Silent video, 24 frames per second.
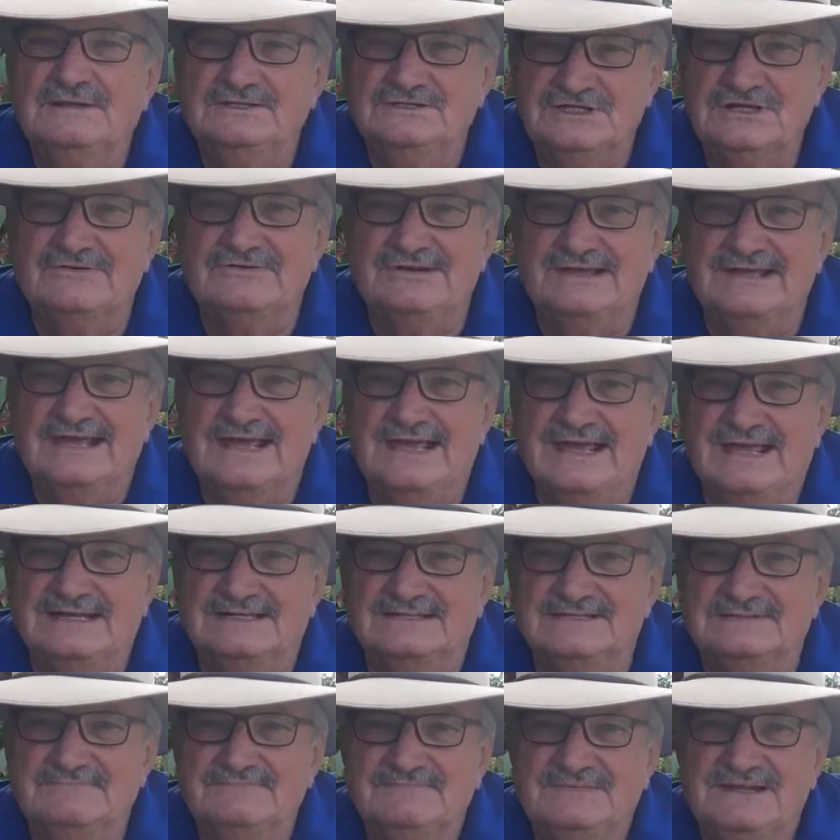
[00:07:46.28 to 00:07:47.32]
jerry
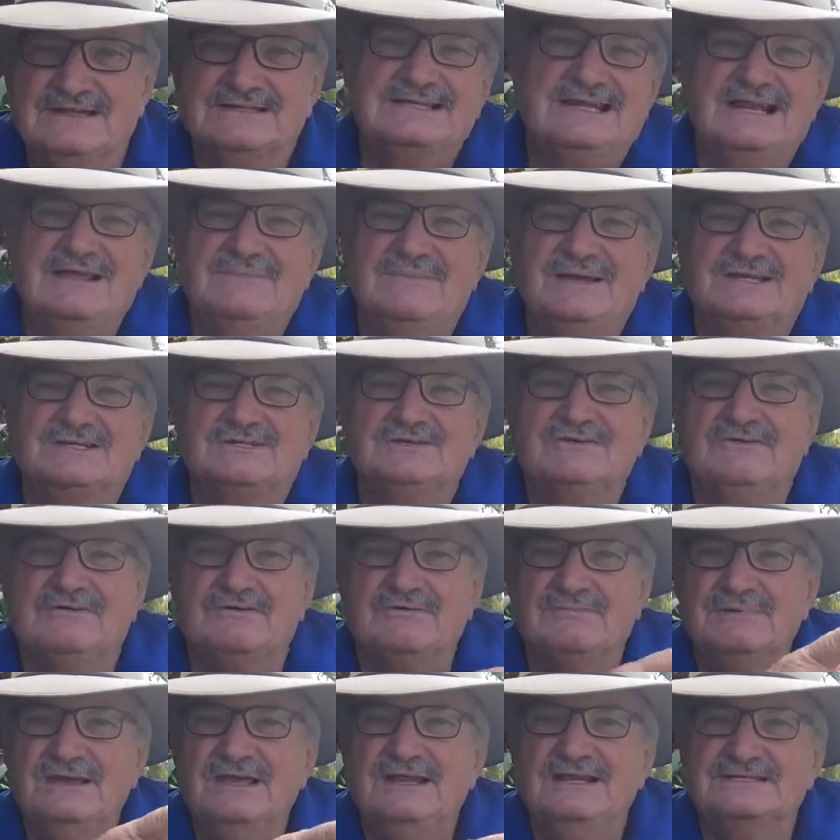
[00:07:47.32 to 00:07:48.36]
cans. Now, it's only about
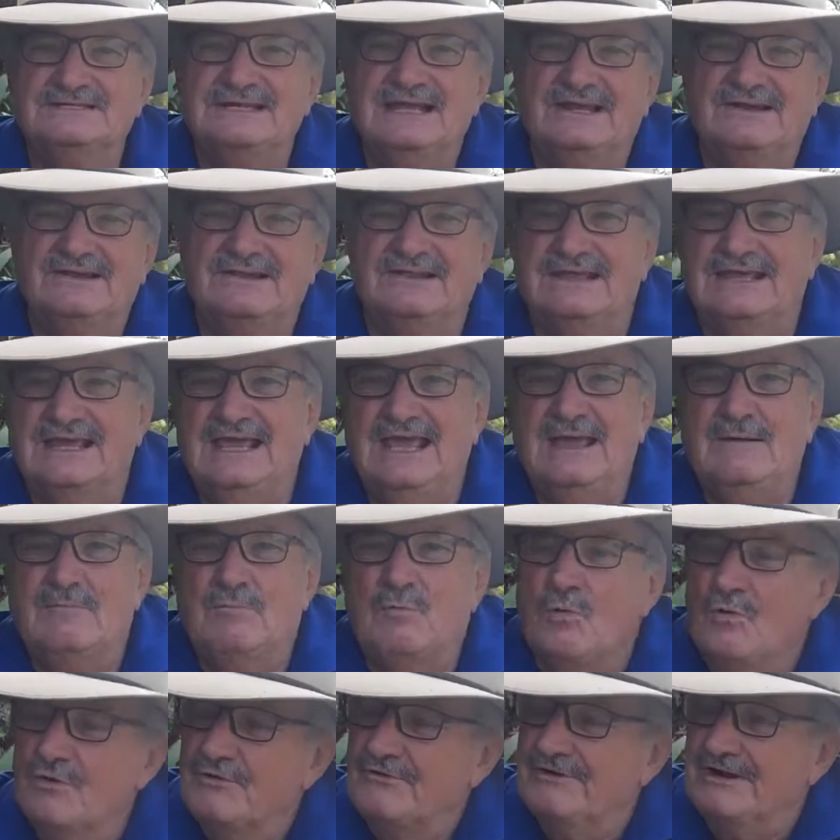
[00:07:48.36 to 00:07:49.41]
200 metres down to the camp
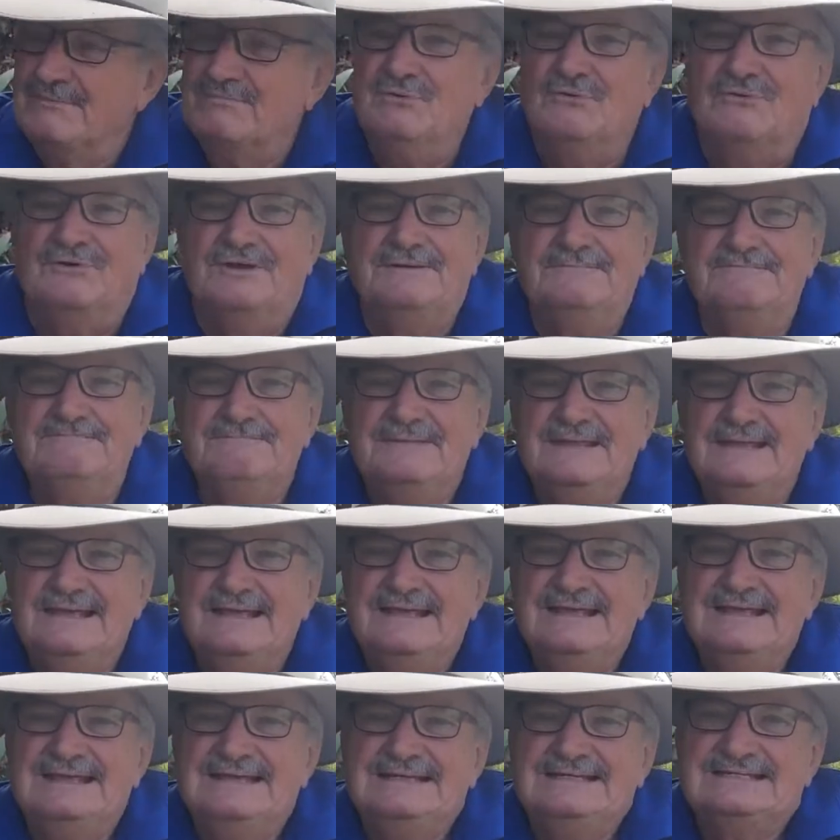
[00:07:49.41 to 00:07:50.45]
watering point.
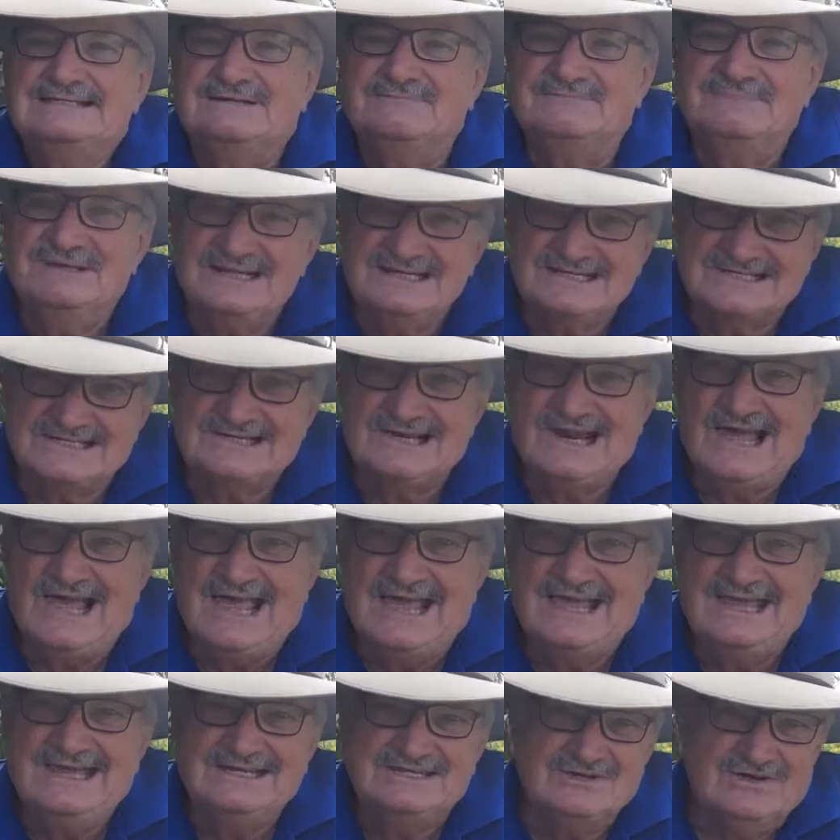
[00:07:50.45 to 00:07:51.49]
So being
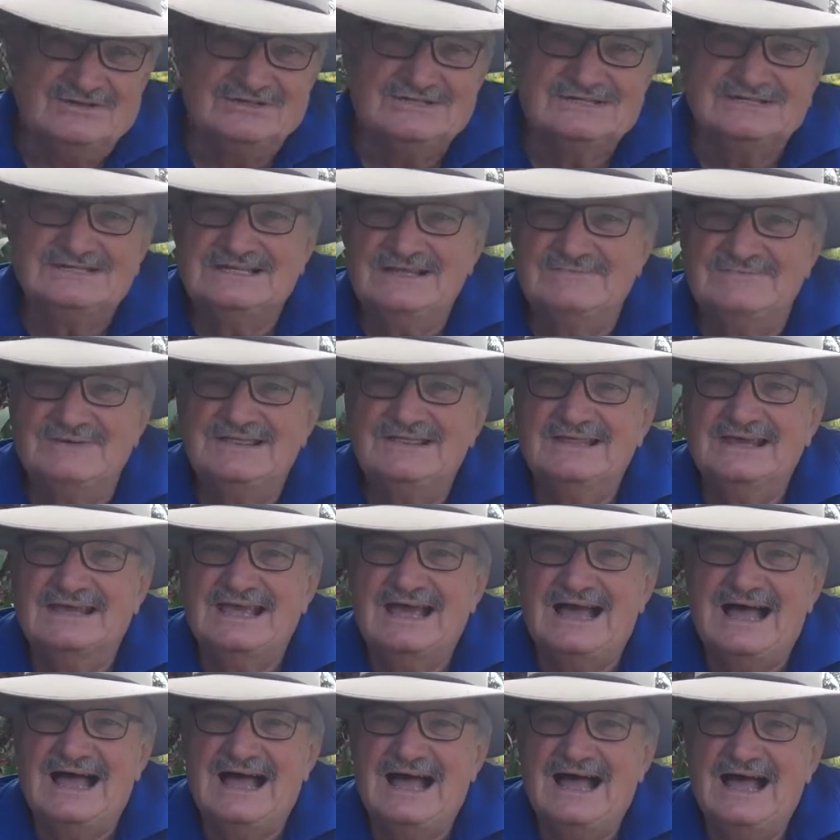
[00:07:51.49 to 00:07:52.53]
slack, he tosses them in the
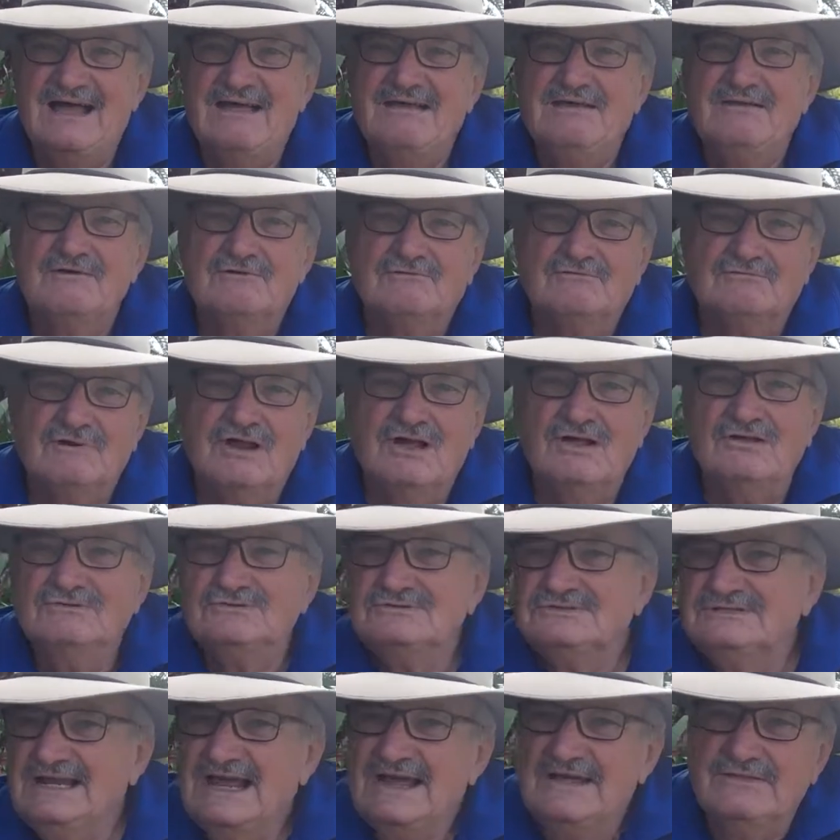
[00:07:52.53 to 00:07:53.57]
car,
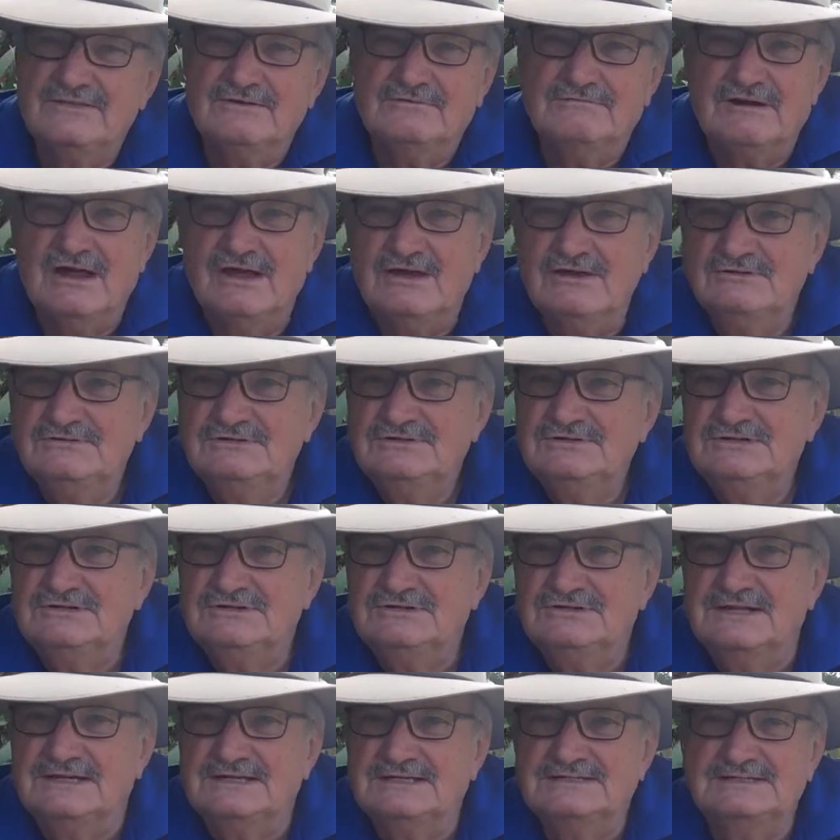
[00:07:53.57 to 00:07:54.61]
rolls down the road
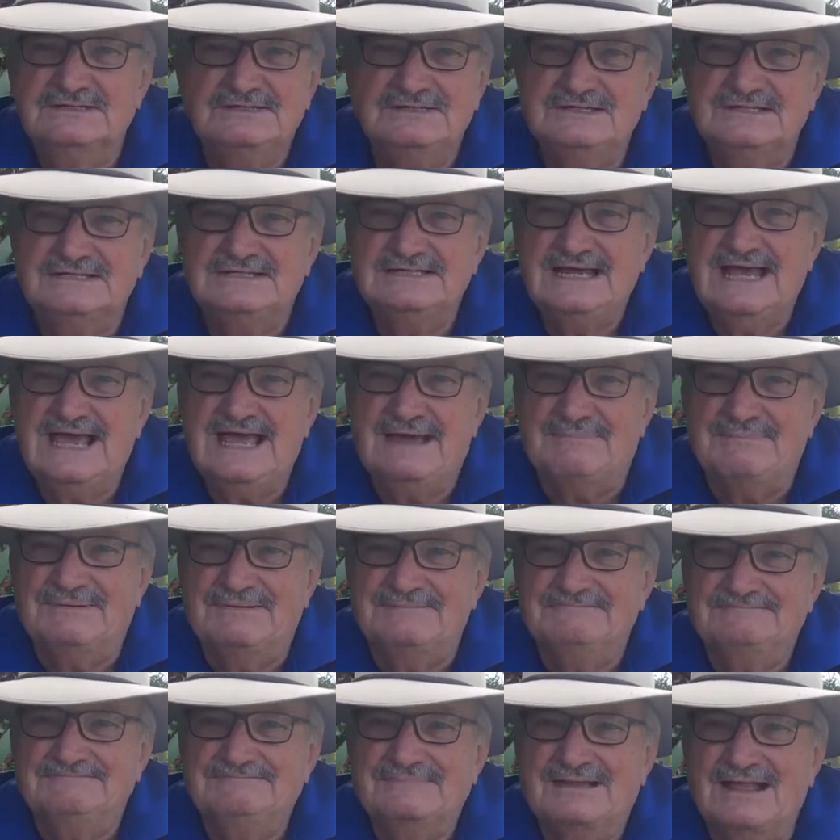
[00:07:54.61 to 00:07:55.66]
to the tap.
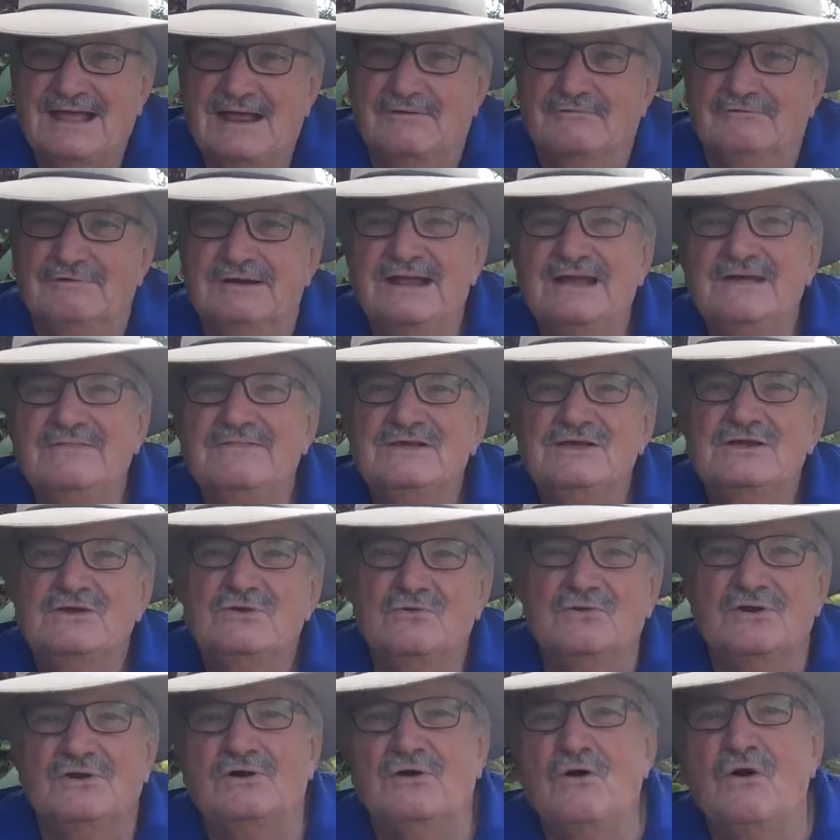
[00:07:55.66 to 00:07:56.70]
Around the
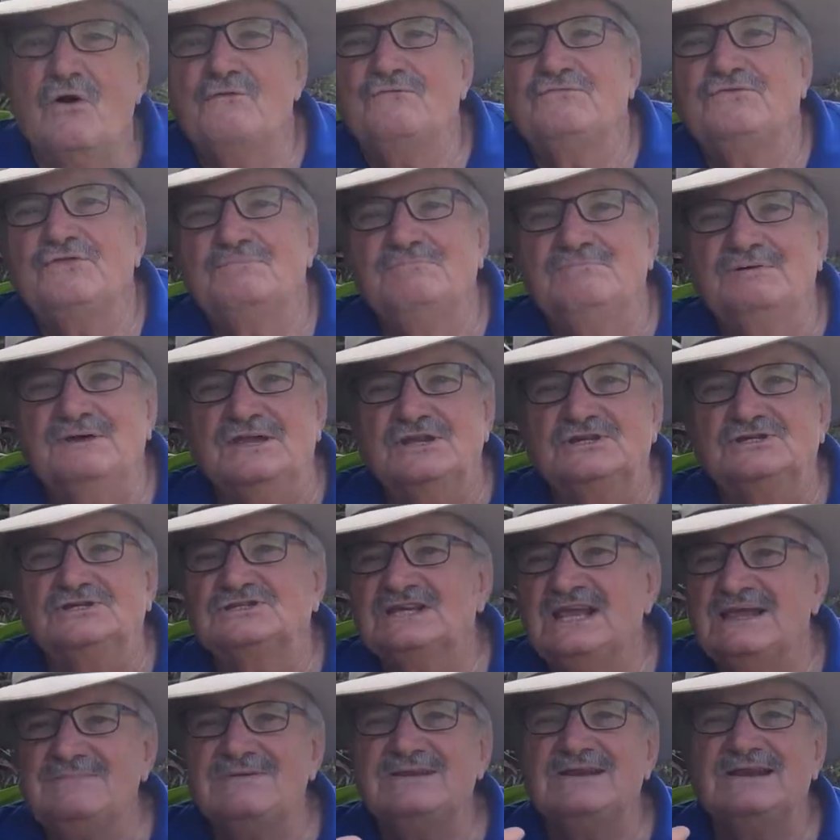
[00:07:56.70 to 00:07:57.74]
corner, off the beach,
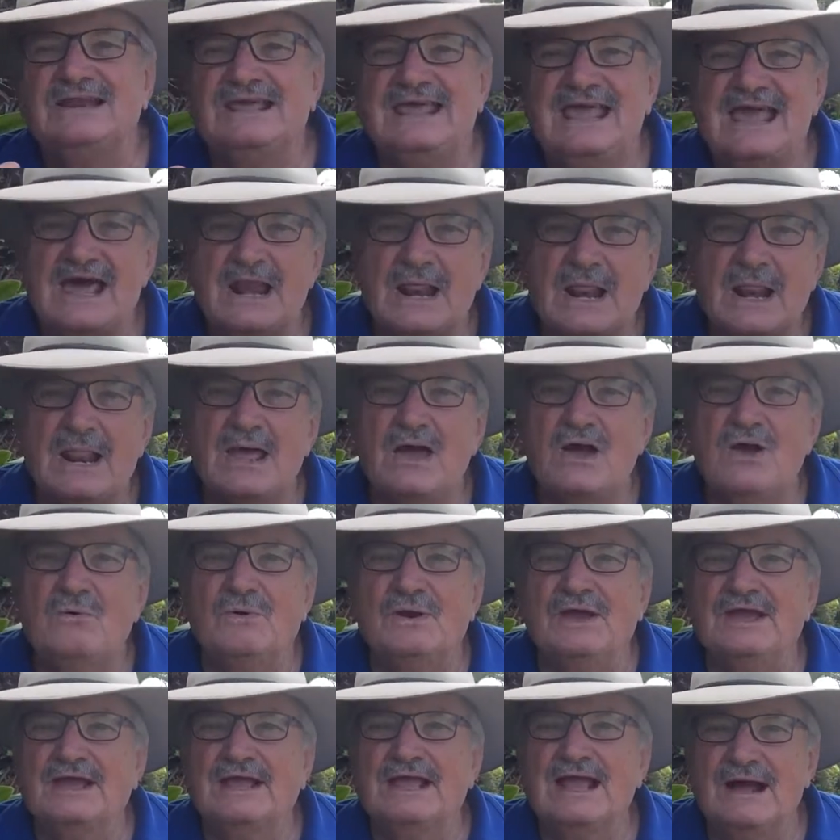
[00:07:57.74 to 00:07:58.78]
seemingly out of
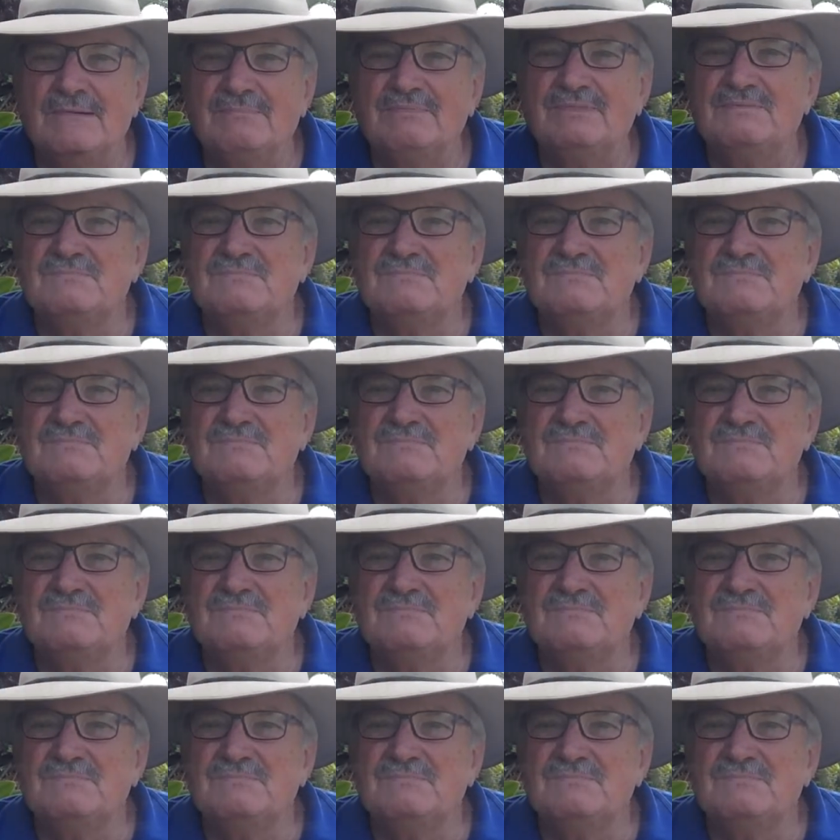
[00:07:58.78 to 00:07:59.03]
nowhere, come